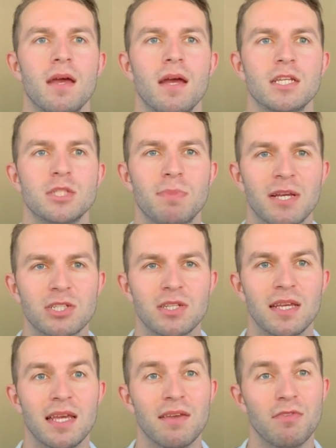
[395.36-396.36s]

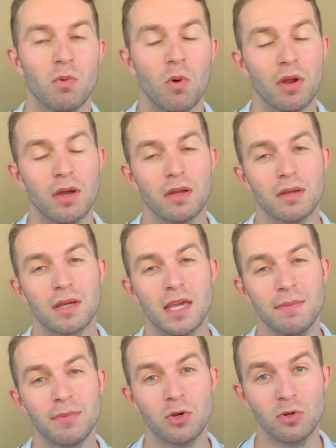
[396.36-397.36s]
especially if you want to
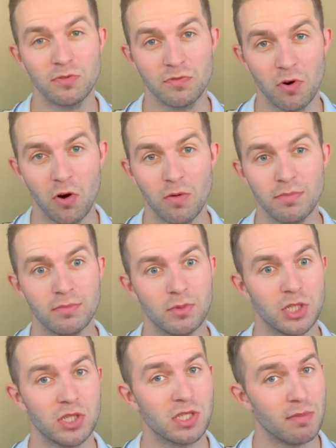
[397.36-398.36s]
keep good form,
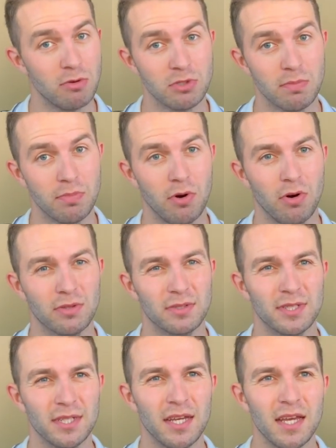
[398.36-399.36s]
which is the most
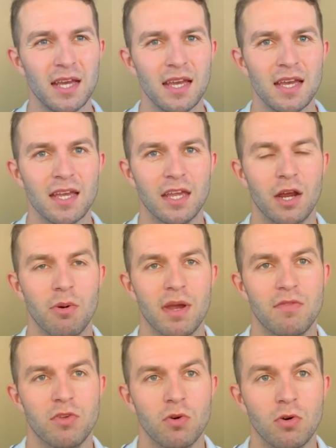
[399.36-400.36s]
important.
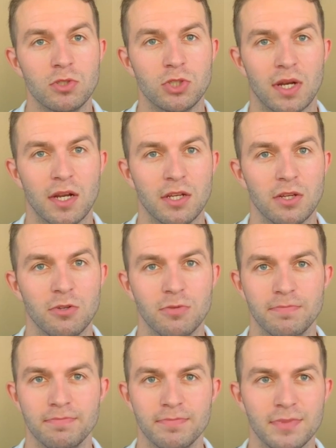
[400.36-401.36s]
If you're trying to do
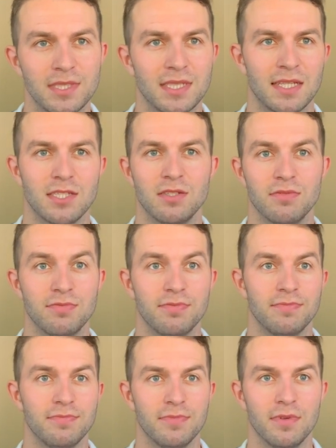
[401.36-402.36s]
sets of
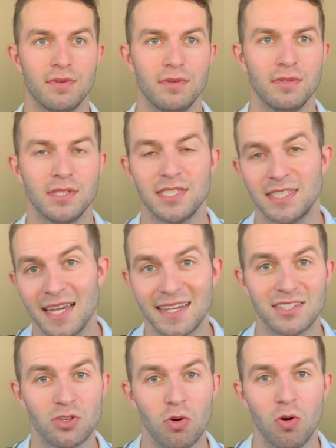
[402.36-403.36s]

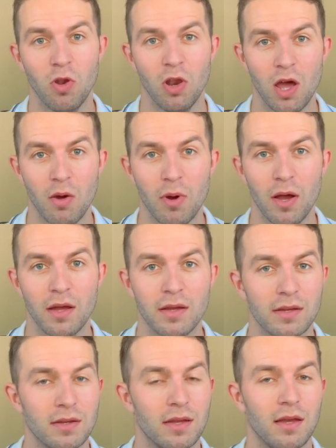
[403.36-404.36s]
6 or lower
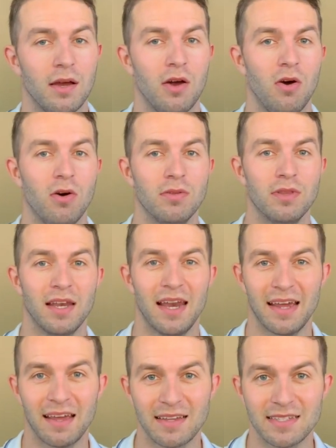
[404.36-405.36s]
on the
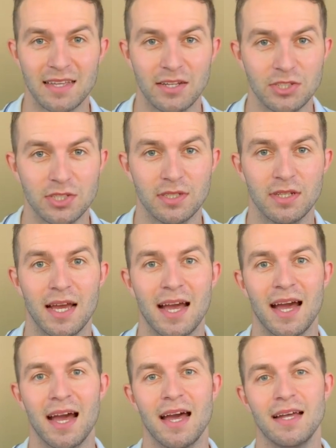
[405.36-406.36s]
leg extension
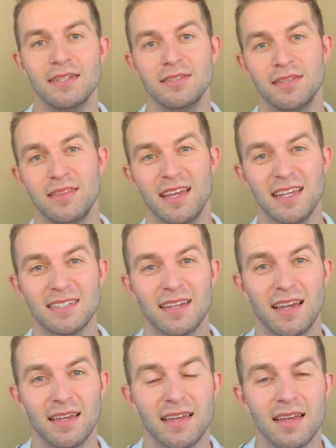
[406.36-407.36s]
and things
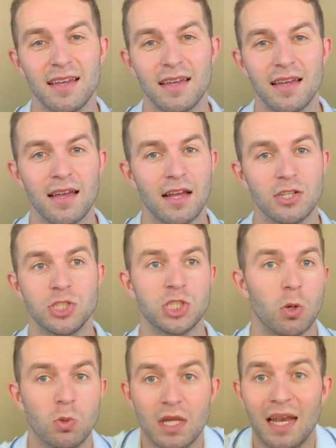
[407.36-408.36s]
like
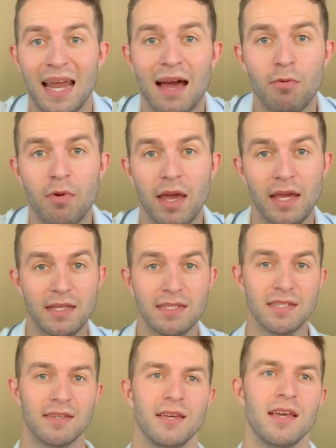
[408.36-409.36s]
shoulder lat raise,